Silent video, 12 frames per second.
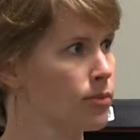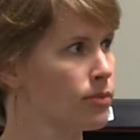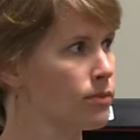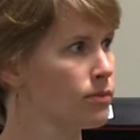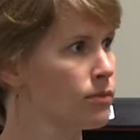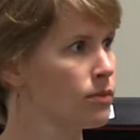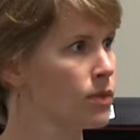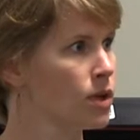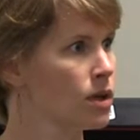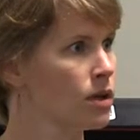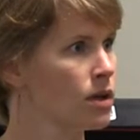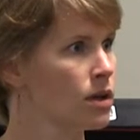
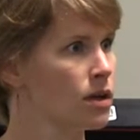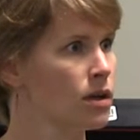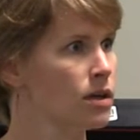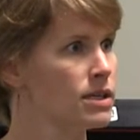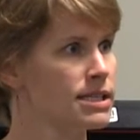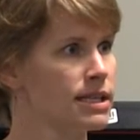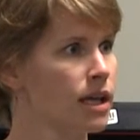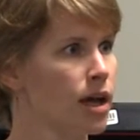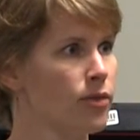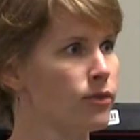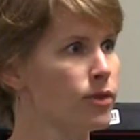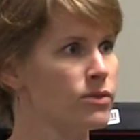It doesn't
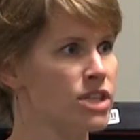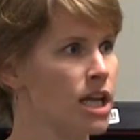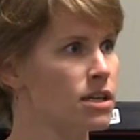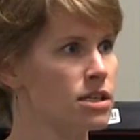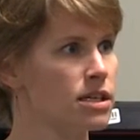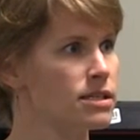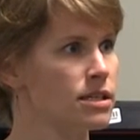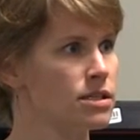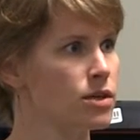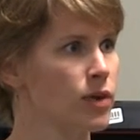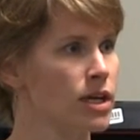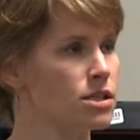come from changing a
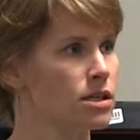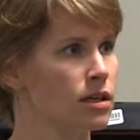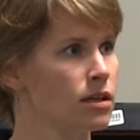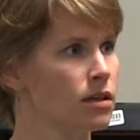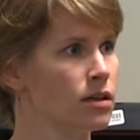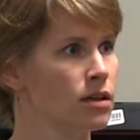situation.